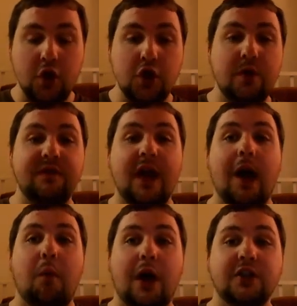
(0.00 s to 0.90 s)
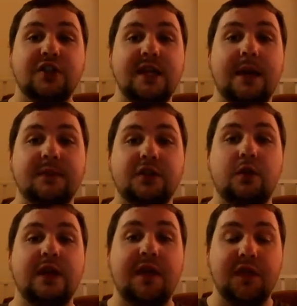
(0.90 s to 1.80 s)
you have not watched the
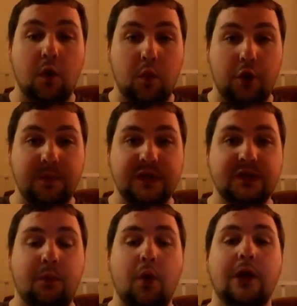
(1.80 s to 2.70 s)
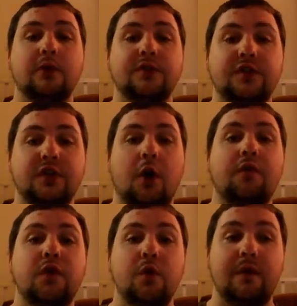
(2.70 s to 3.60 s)
episode yet, there will be spoilers. So
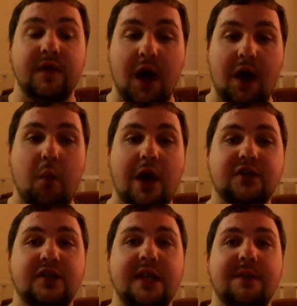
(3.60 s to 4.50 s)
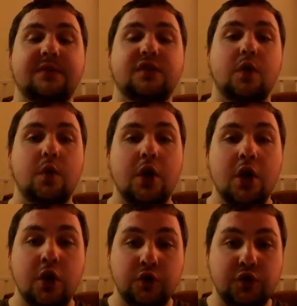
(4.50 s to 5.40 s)
if you have not watched the episode,
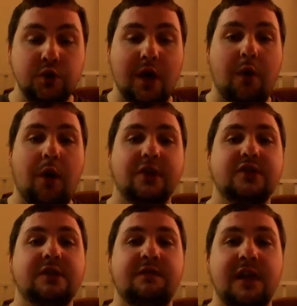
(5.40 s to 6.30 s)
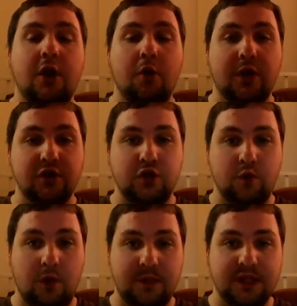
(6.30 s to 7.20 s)
do not watch this video because you
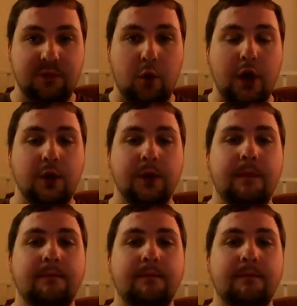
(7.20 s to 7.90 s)
will be spoiled.